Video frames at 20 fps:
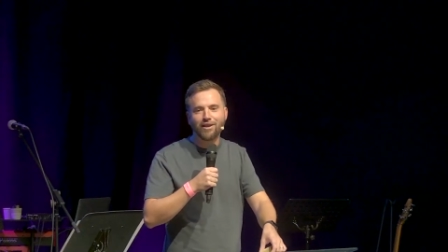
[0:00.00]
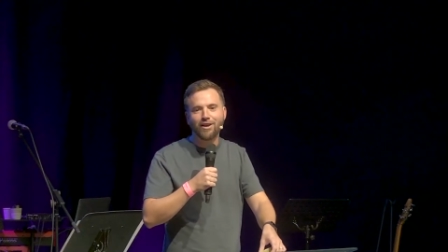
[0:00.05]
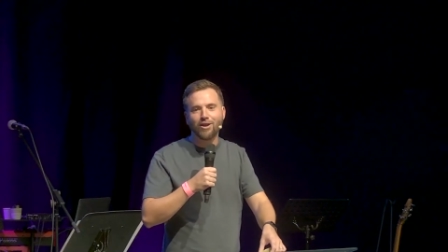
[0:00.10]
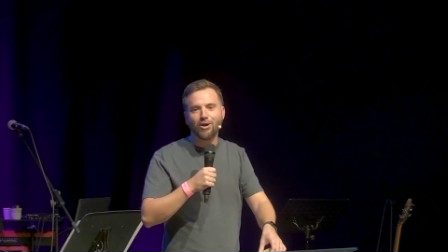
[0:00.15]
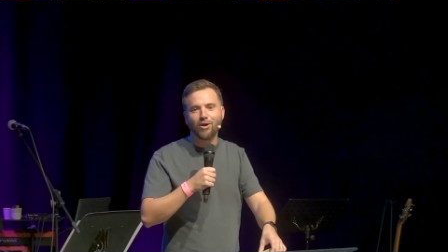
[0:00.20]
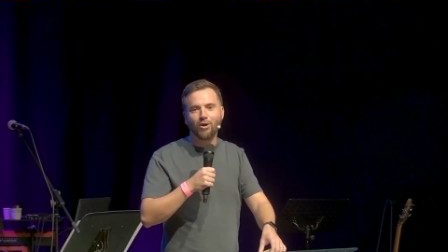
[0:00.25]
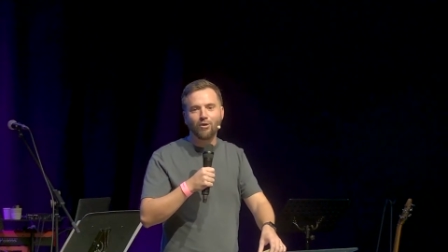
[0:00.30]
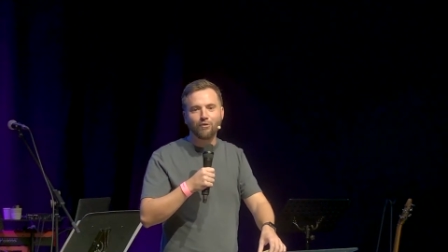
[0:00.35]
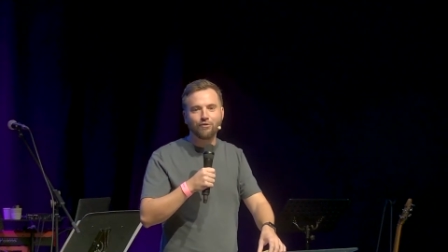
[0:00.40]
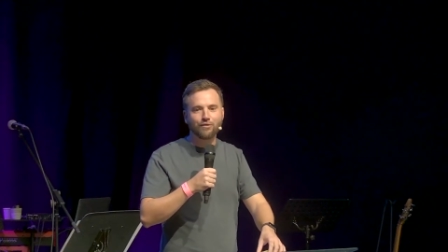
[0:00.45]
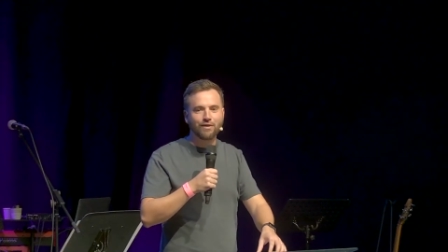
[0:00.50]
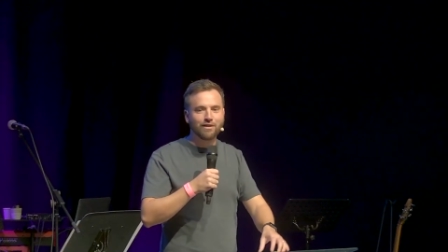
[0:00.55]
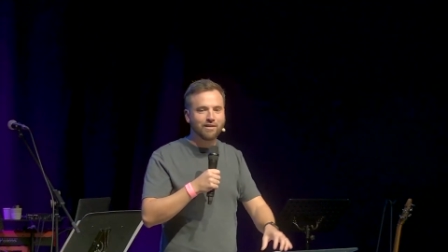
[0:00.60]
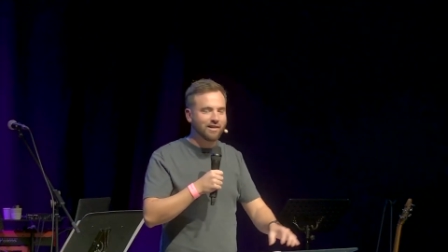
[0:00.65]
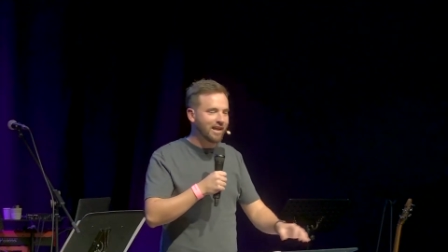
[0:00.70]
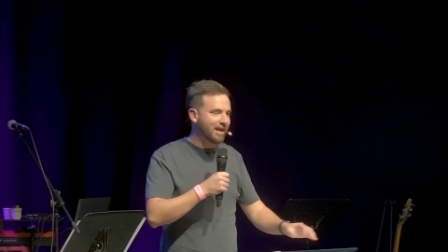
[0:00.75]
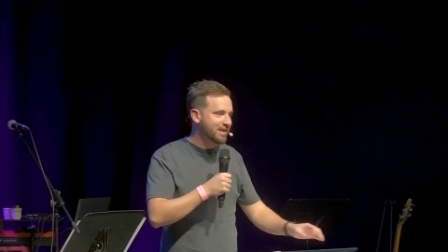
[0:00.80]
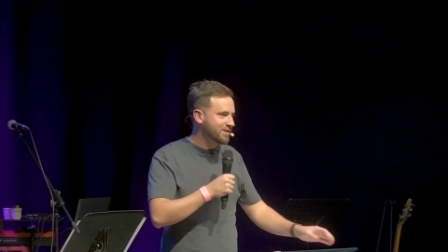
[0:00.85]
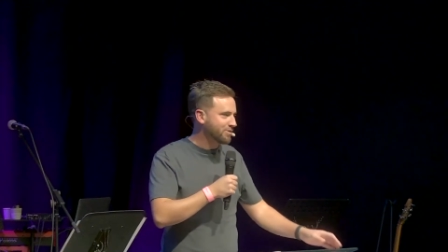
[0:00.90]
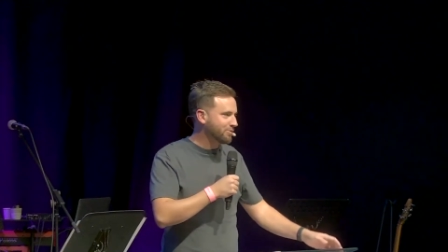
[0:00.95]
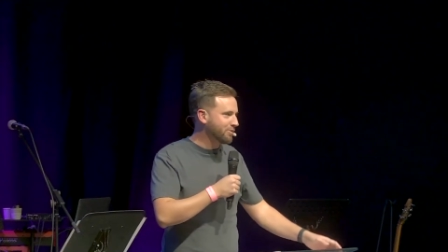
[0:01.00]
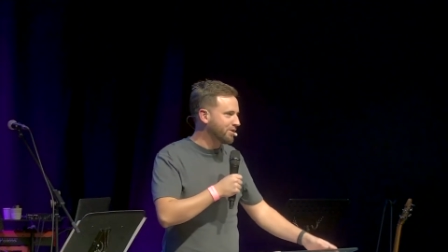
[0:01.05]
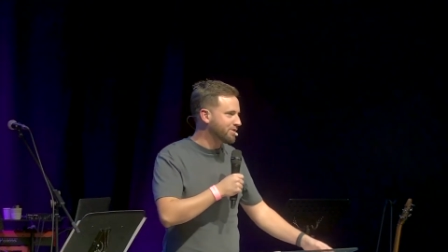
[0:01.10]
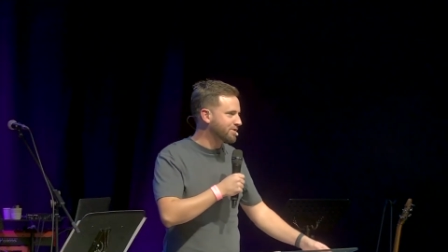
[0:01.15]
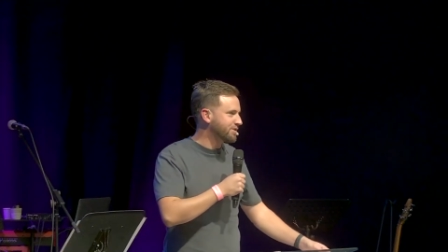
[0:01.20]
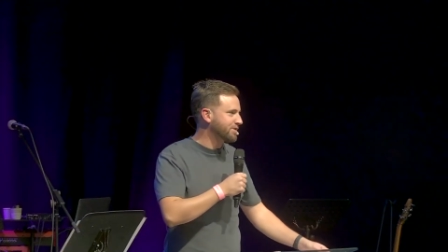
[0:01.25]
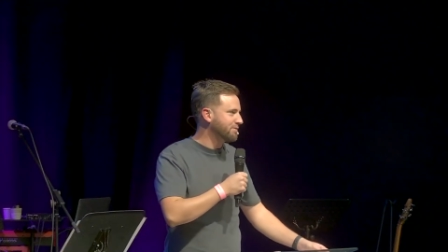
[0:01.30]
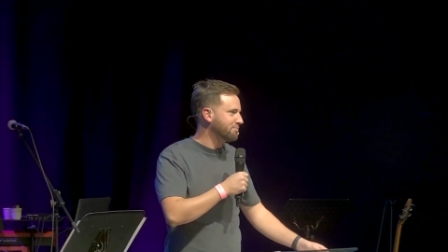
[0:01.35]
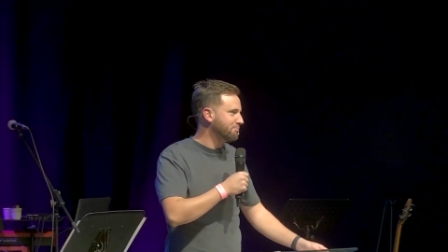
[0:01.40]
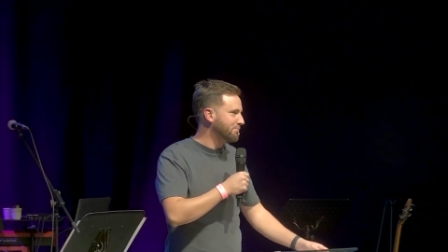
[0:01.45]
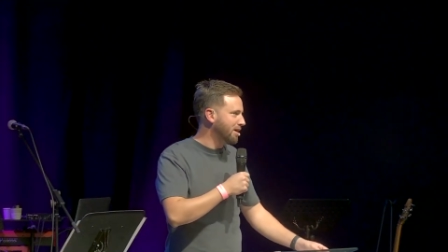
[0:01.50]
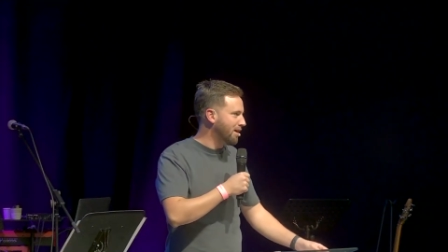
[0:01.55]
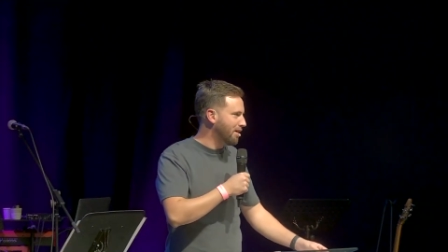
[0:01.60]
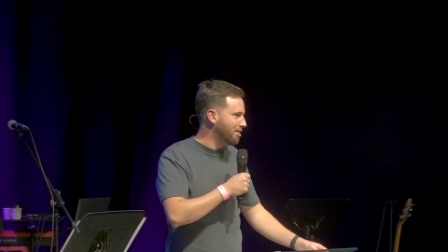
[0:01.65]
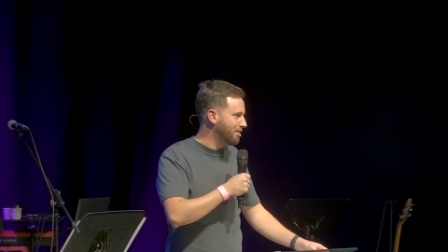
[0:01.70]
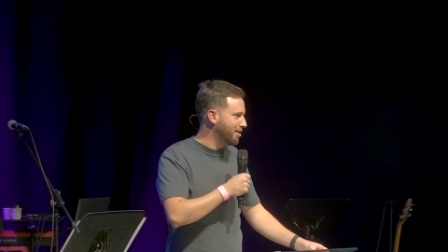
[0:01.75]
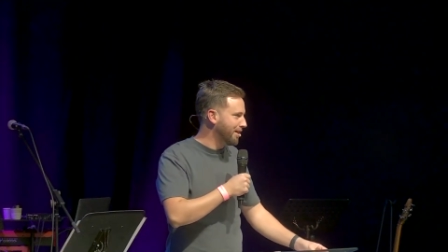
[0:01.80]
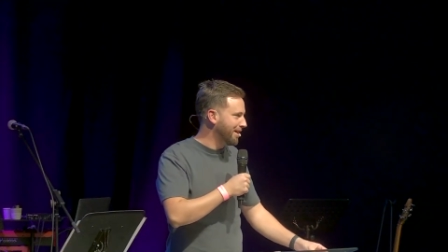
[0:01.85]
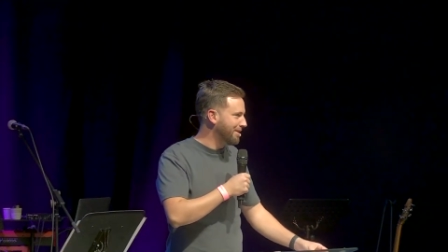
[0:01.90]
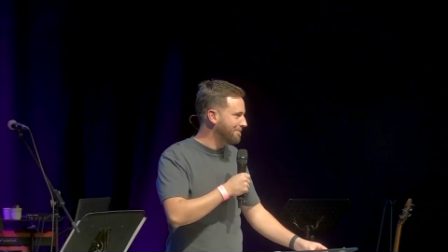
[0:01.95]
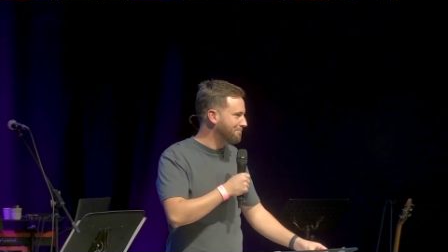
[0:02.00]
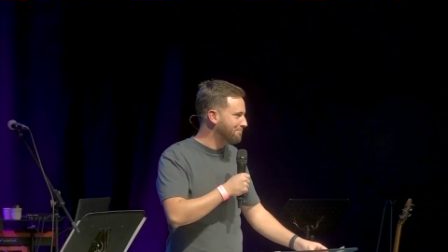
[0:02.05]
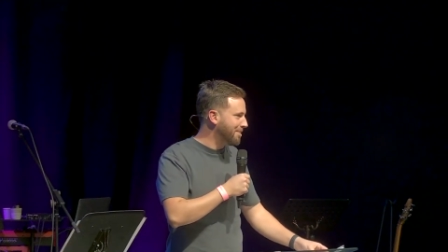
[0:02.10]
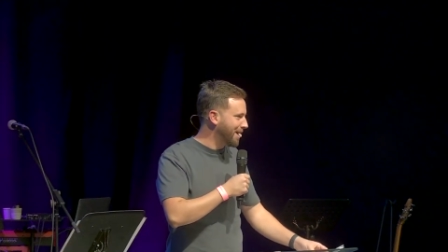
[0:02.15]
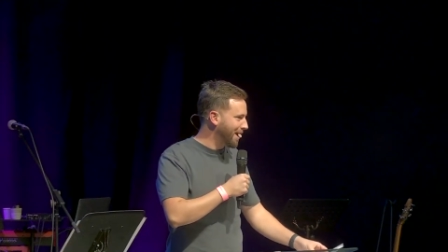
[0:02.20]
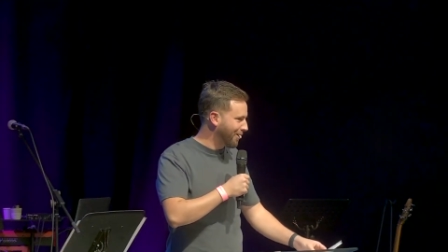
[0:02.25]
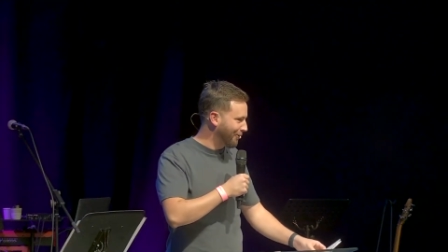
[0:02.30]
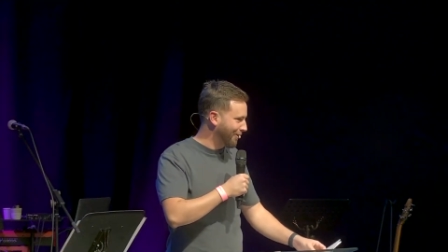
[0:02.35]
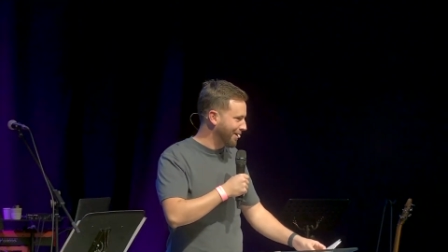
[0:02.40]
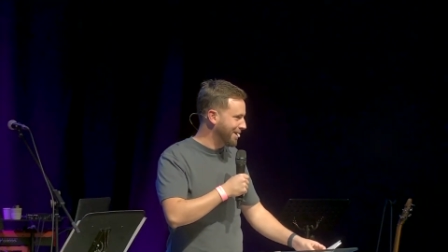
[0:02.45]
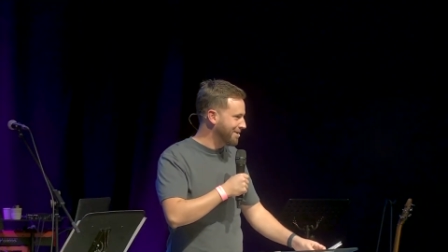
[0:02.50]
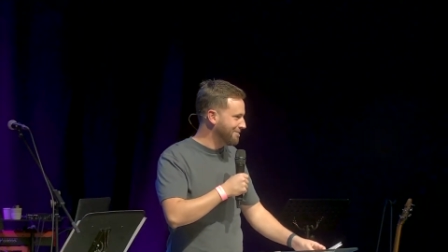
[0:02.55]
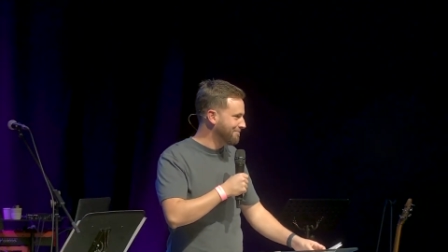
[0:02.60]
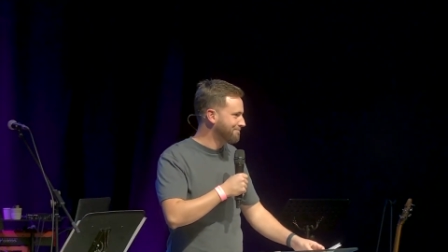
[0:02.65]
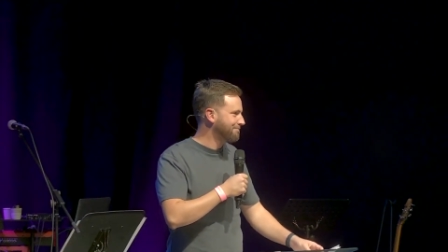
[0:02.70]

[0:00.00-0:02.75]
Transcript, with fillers: of Lazarus, Martha, and Mary.